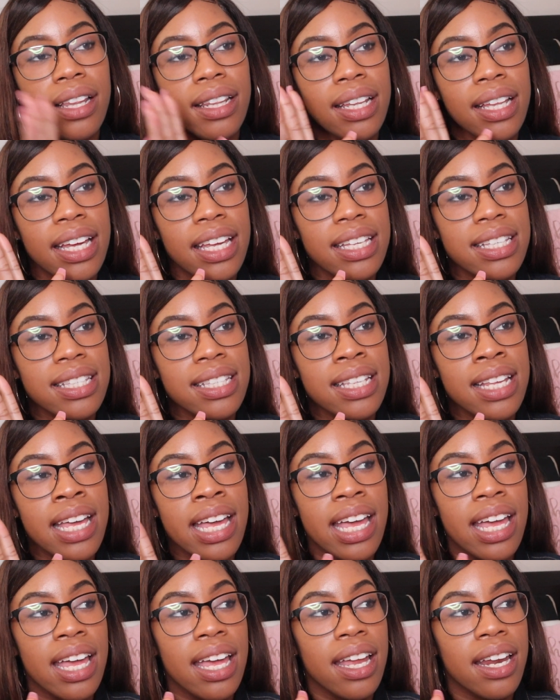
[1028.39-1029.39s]
like I
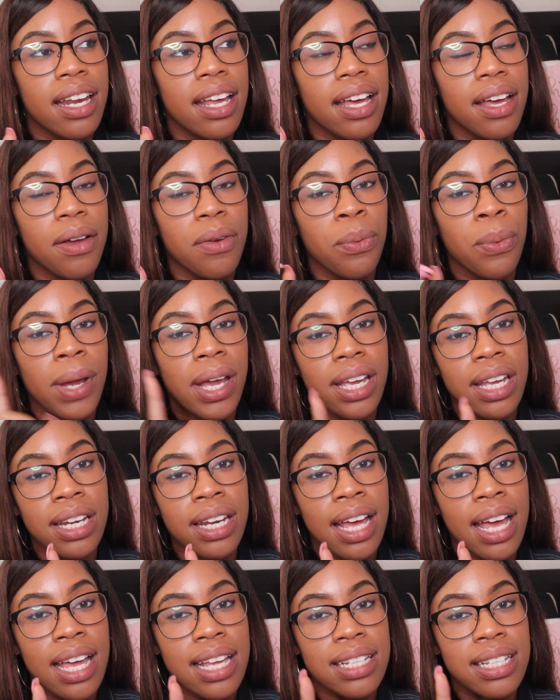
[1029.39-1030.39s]
said,
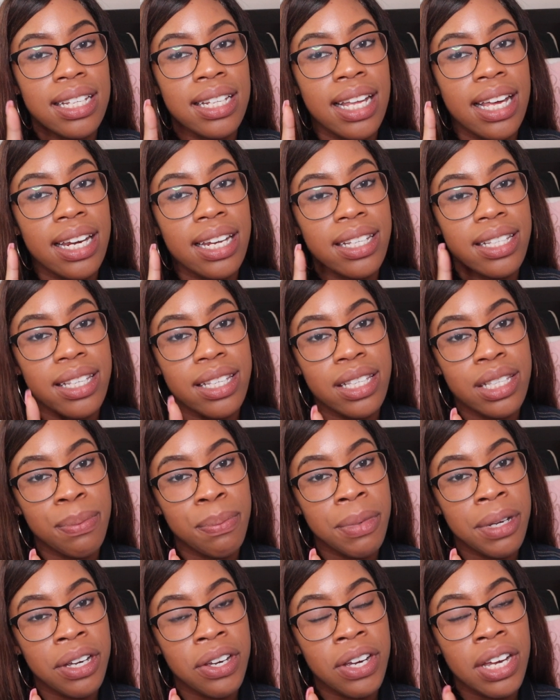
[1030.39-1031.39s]
recognizing that it's a
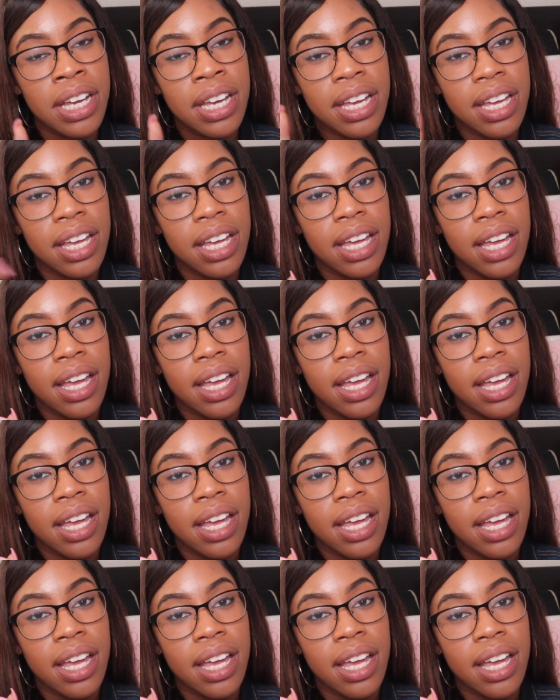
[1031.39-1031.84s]
spirit,